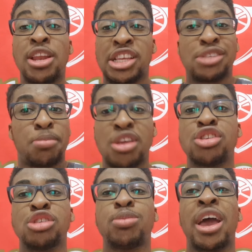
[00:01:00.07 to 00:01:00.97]
nearly
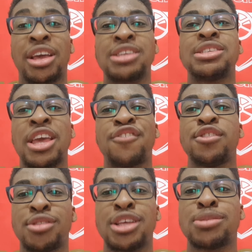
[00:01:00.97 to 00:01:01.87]
speechless, but I can say a
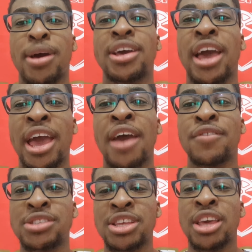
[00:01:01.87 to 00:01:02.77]
few things about Kai
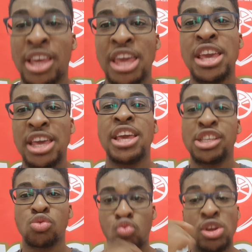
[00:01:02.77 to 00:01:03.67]
Havertz. He
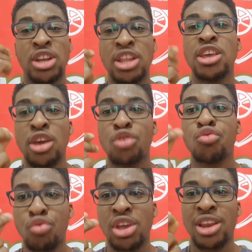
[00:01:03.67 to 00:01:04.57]
is really,
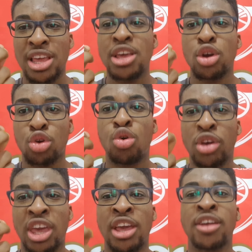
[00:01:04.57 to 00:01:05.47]
really
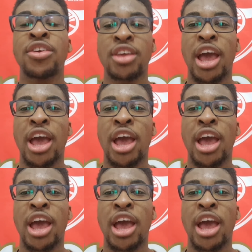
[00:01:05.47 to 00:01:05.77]
cooking.